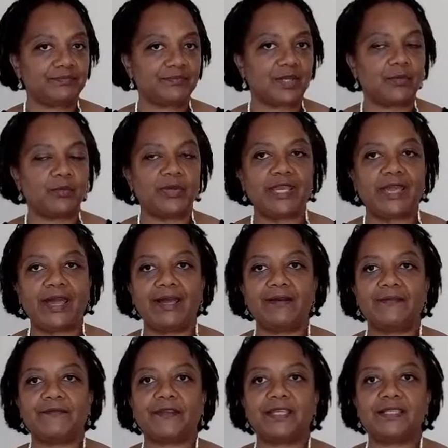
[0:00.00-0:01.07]
we
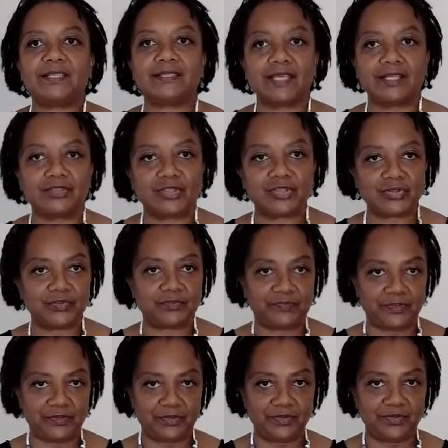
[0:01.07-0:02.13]
have essential
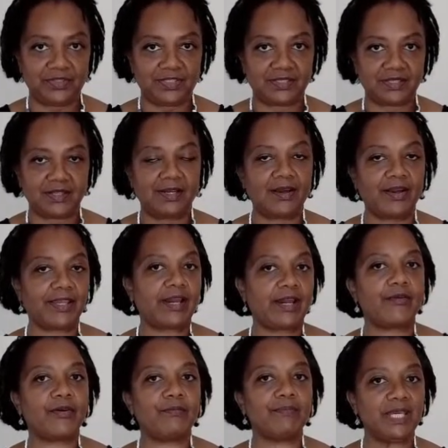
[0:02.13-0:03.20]
foods like
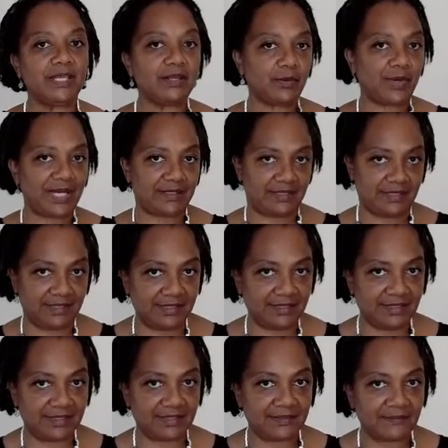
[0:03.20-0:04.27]
our amino
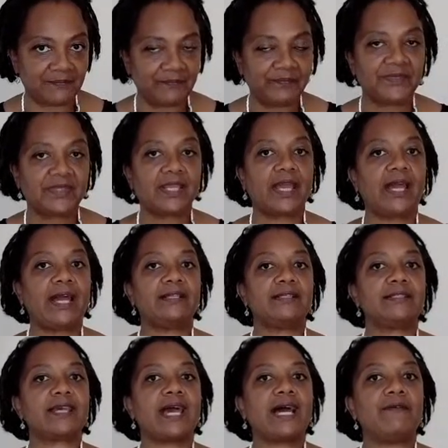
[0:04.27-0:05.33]
acids and
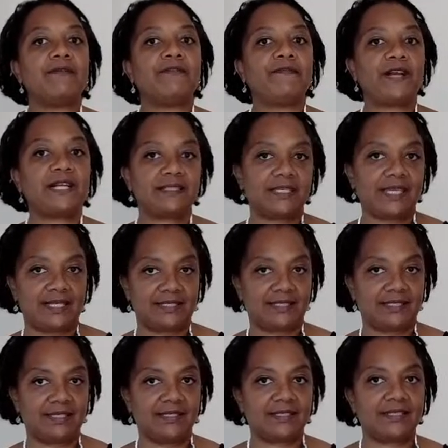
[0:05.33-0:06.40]
our fatty
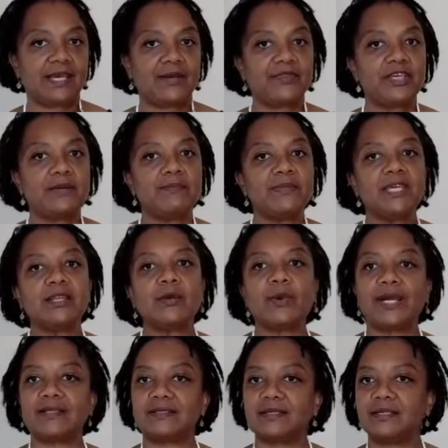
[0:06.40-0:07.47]
acids. Now, the amino
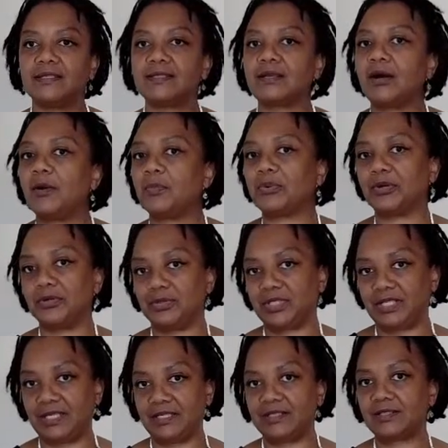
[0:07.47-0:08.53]
acids are
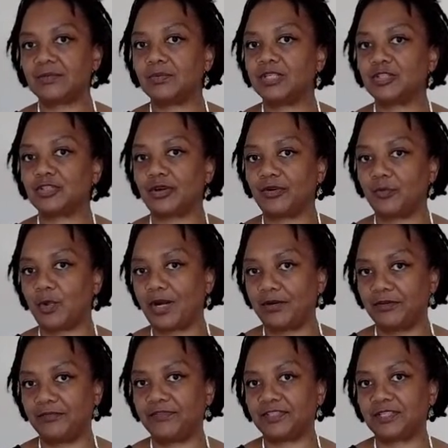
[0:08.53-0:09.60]
proteins, which go well
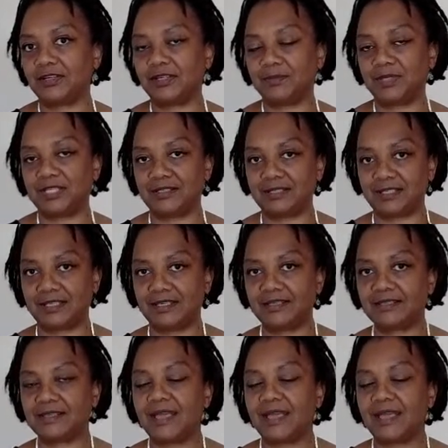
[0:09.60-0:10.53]
for diabetes.